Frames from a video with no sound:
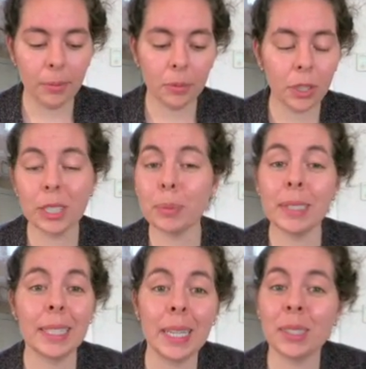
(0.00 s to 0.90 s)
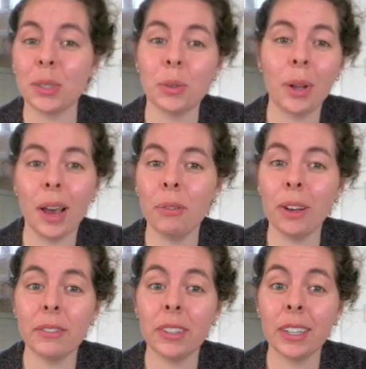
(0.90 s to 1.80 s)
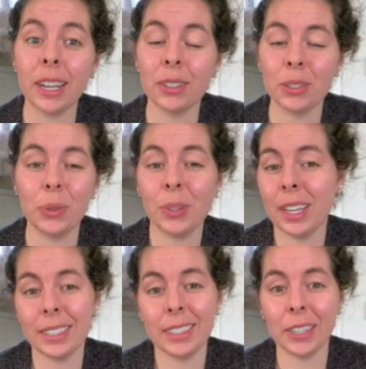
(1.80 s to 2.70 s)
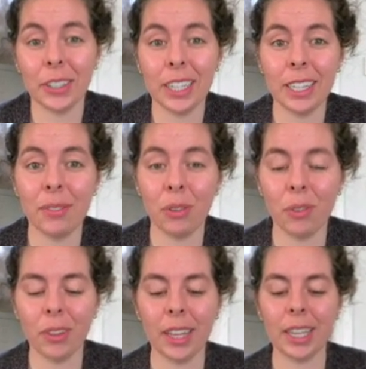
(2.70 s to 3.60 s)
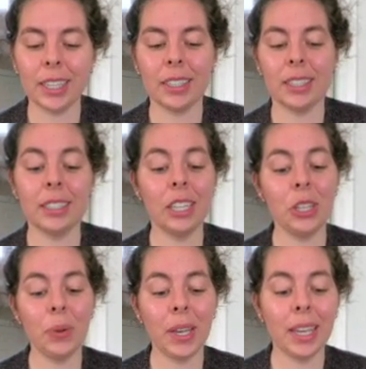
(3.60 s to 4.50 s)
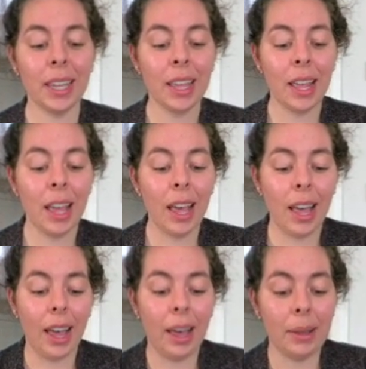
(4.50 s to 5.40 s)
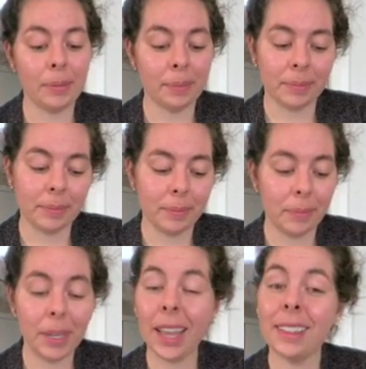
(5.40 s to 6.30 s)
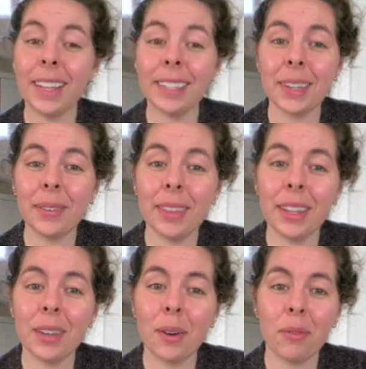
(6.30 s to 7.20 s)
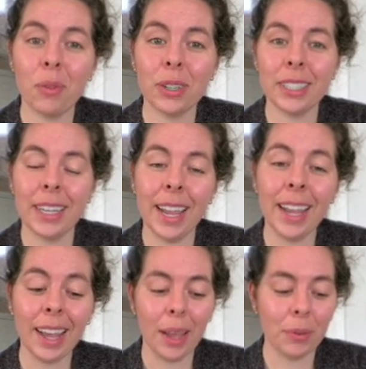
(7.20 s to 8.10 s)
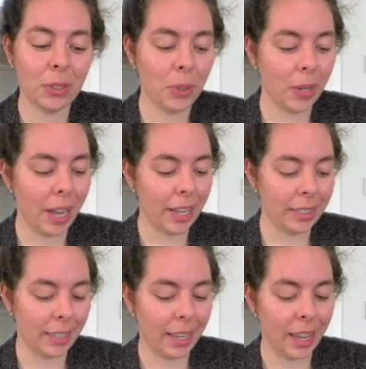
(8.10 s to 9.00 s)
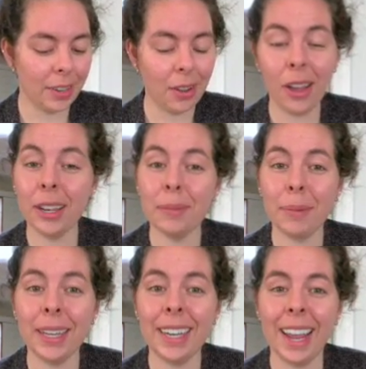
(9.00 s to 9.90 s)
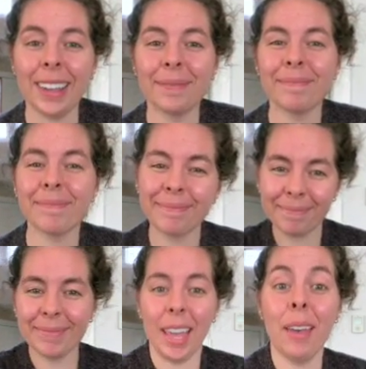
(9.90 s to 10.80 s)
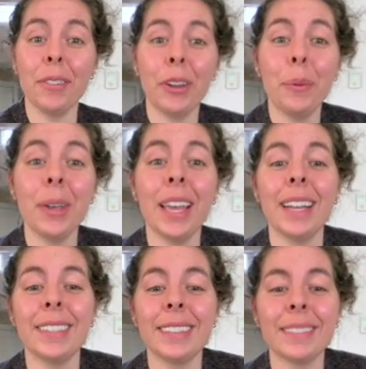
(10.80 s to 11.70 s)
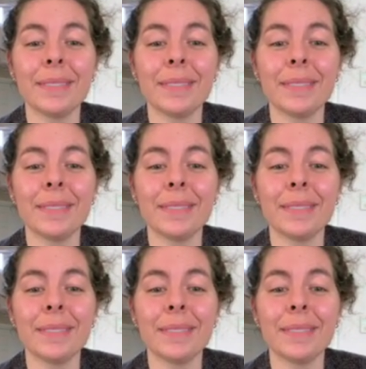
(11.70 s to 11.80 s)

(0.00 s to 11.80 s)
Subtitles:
Christmas lights or however else you would like to decorate it if you feel like continuing. But yeah, that's everything for today. I will see you guys again on Monday. Have a great weekend.